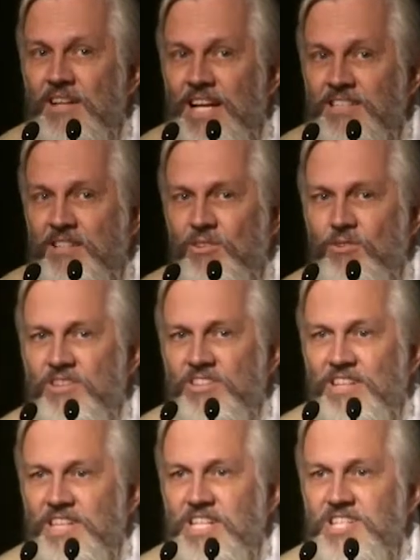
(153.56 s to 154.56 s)
has a long
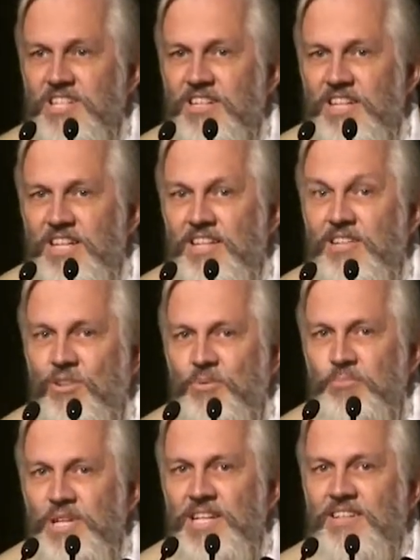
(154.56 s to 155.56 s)
tradition in the
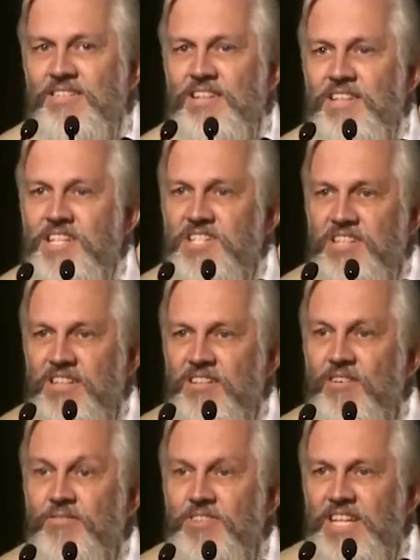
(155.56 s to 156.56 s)
European tradition
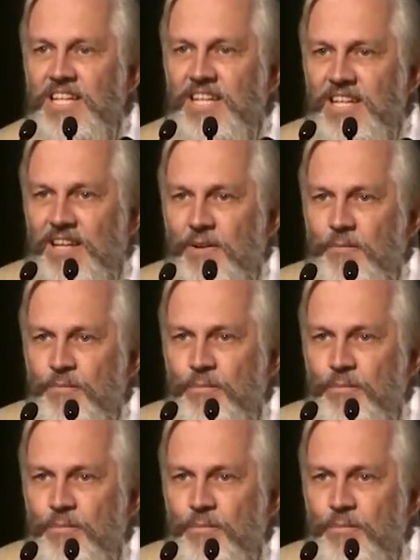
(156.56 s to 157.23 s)
of thinking.